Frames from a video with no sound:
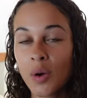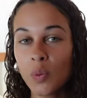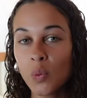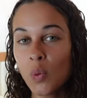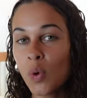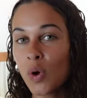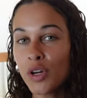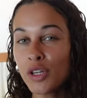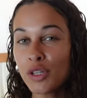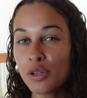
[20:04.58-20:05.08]

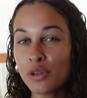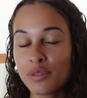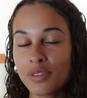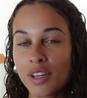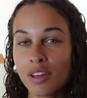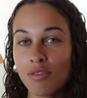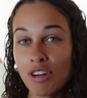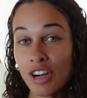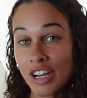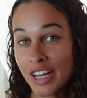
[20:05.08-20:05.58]
What are your
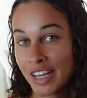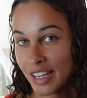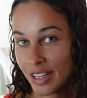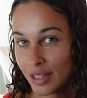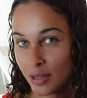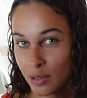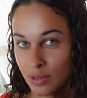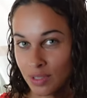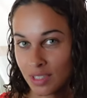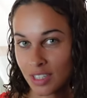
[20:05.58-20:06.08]
favorite
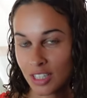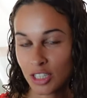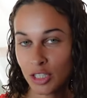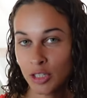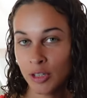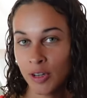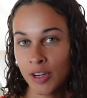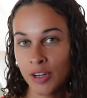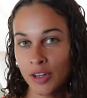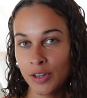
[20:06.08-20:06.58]
heels that
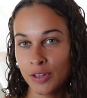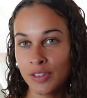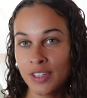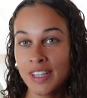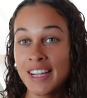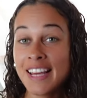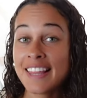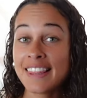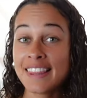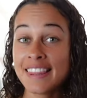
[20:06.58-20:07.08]
you own?
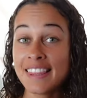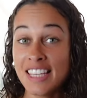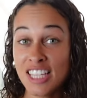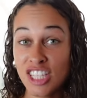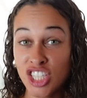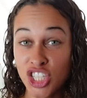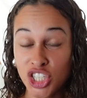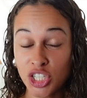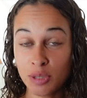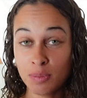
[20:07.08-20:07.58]

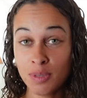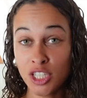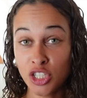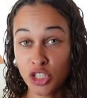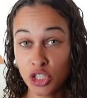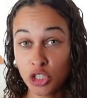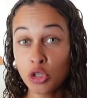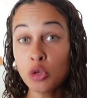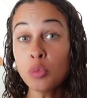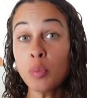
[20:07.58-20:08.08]
These Jimmy
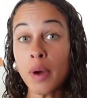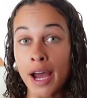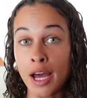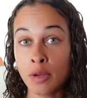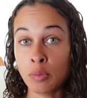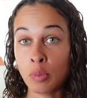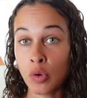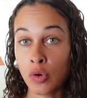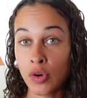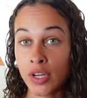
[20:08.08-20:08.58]
Choo
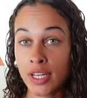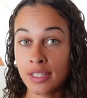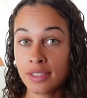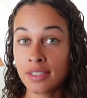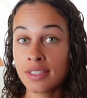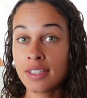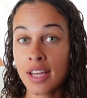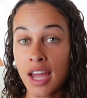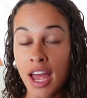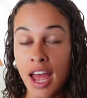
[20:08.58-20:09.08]
bad
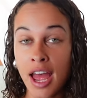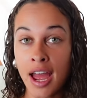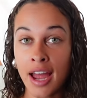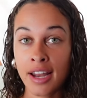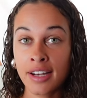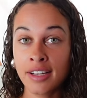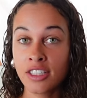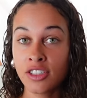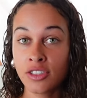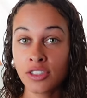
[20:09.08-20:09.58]
boys
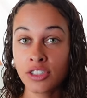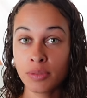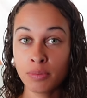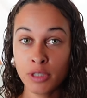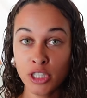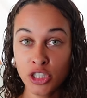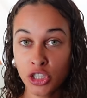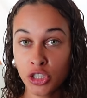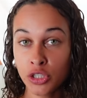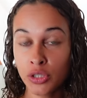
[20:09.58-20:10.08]
and
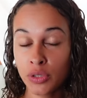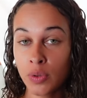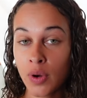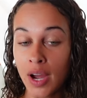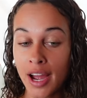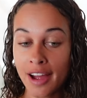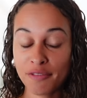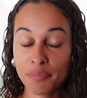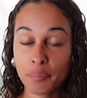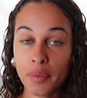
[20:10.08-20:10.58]
Jimmy Choo
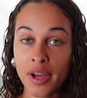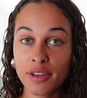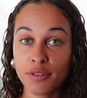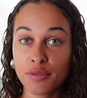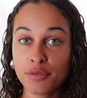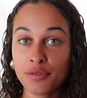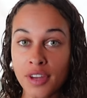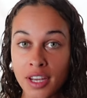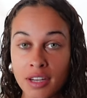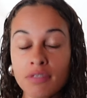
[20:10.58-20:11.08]
have my
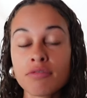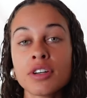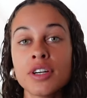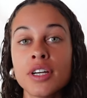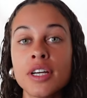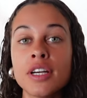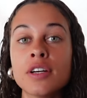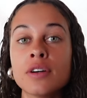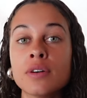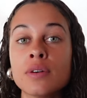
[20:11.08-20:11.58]
favorite
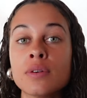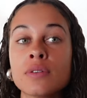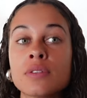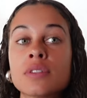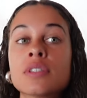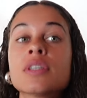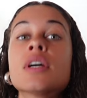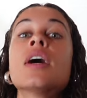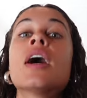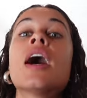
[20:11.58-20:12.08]

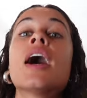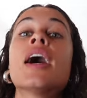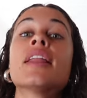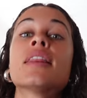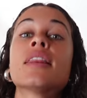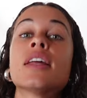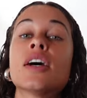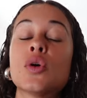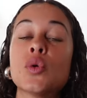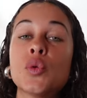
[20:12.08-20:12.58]
heels.
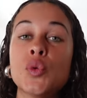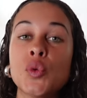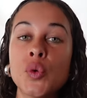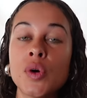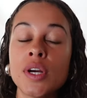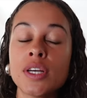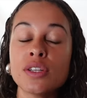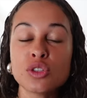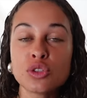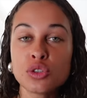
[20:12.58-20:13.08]
They're
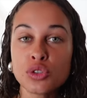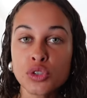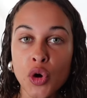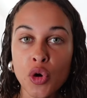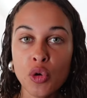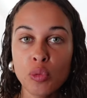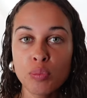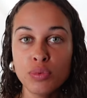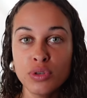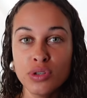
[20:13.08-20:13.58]
always
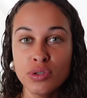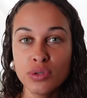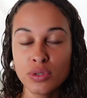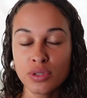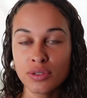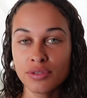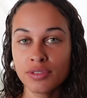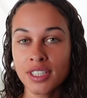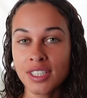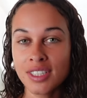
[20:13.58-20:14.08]
so
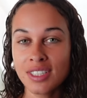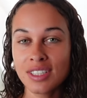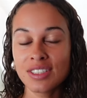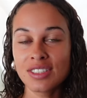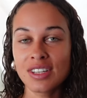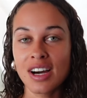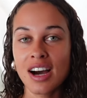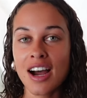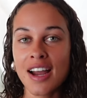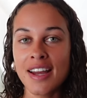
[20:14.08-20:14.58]
beautifully
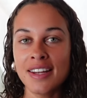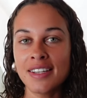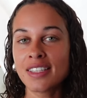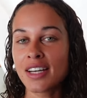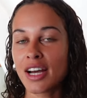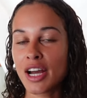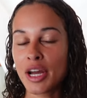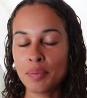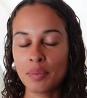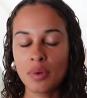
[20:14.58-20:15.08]
designed.
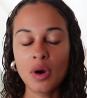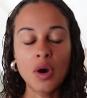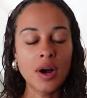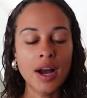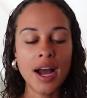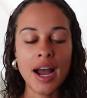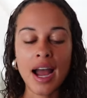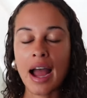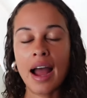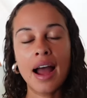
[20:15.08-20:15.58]
I'm
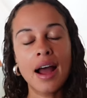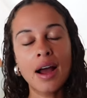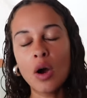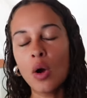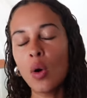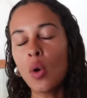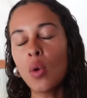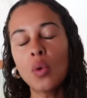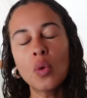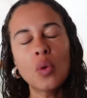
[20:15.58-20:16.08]

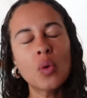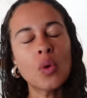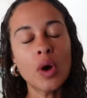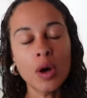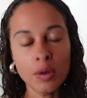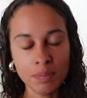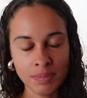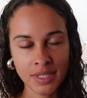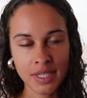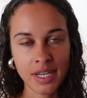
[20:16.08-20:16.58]

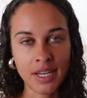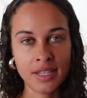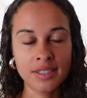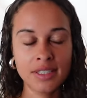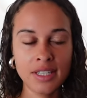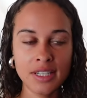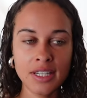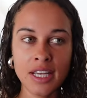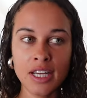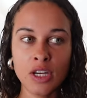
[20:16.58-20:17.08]
obsessed
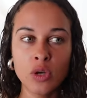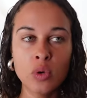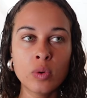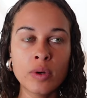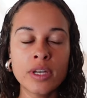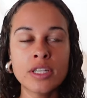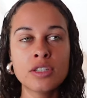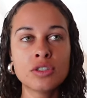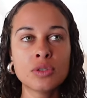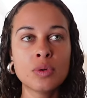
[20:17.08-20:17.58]
and they
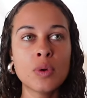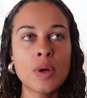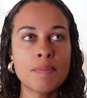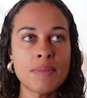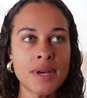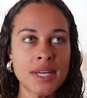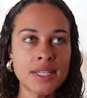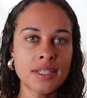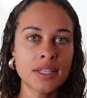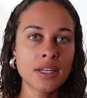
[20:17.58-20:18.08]
always do
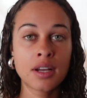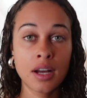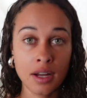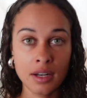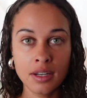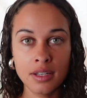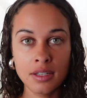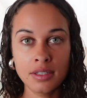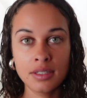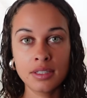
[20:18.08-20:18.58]
amazing
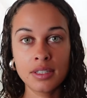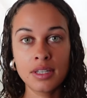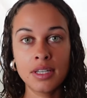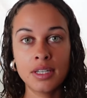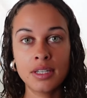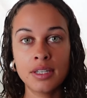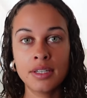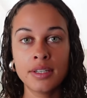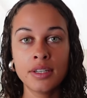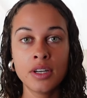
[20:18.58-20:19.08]
colors
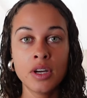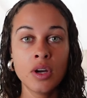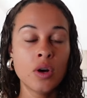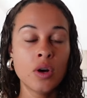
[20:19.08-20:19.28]
in